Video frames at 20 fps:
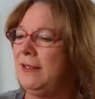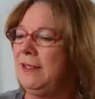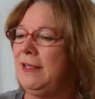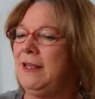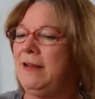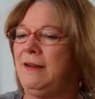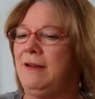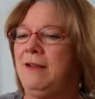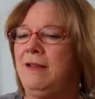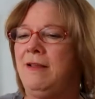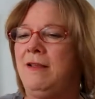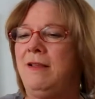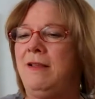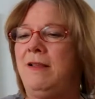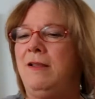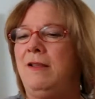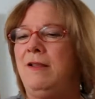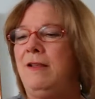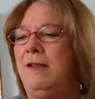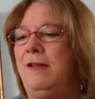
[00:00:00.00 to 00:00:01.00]
that
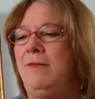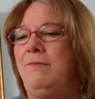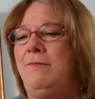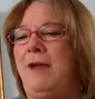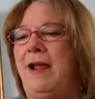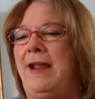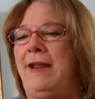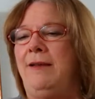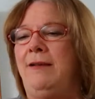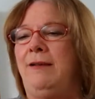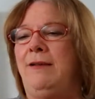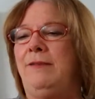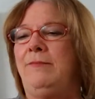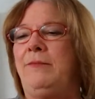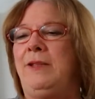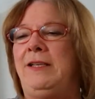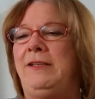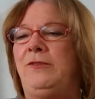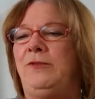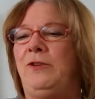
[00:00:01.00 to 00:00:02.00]
might
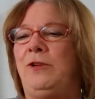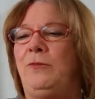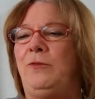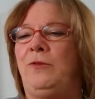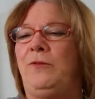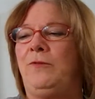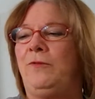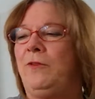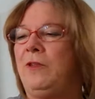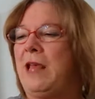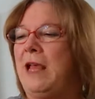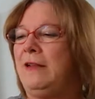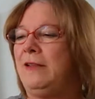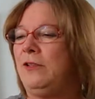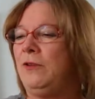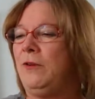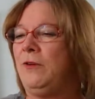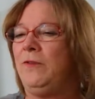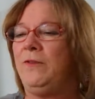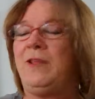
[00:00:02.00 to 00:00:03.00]
be suitable for that
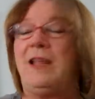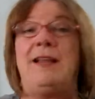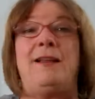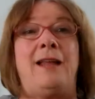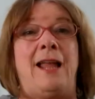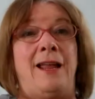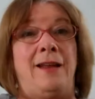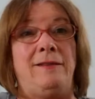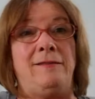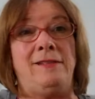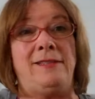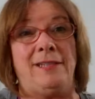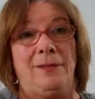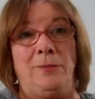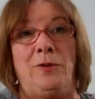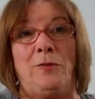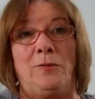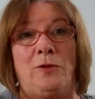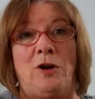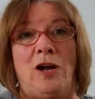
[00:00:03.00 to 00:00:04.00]
sort of thing, and
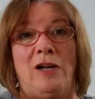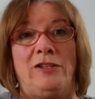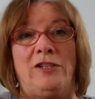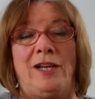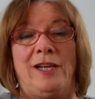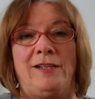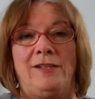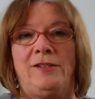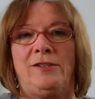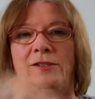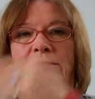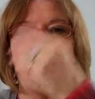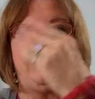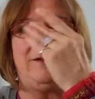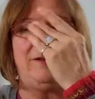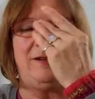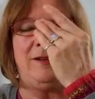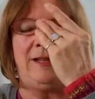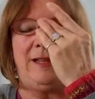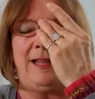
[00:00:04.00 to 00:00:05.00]
simple projects
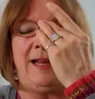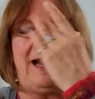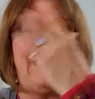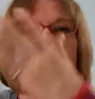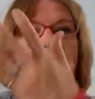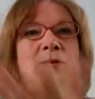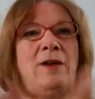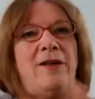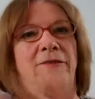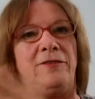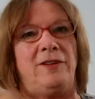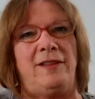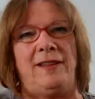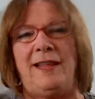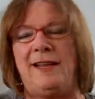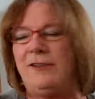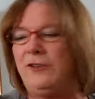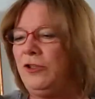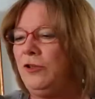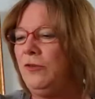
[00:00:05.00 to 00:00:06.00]
that I don't have to
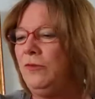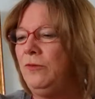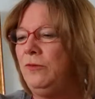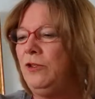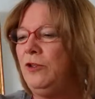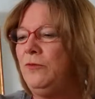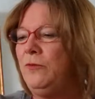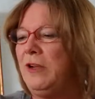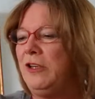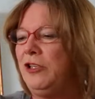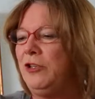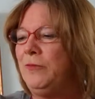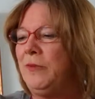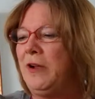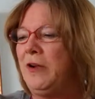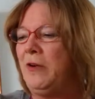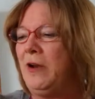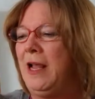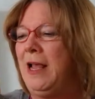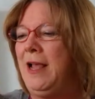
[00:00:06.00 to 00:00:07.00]
think too much
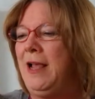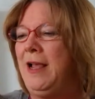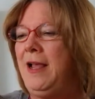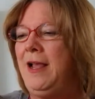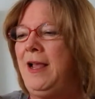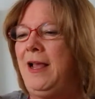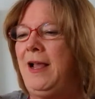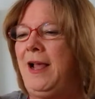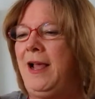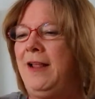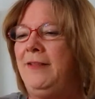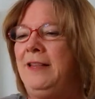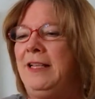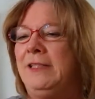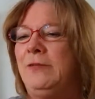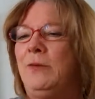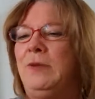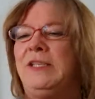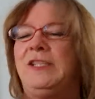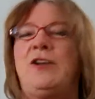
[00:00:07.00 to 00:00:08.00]
about. And
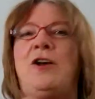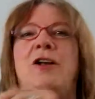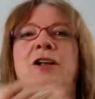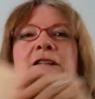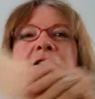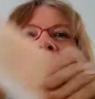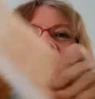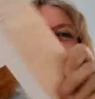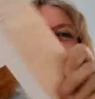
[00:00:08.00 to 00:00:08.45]
this one's called A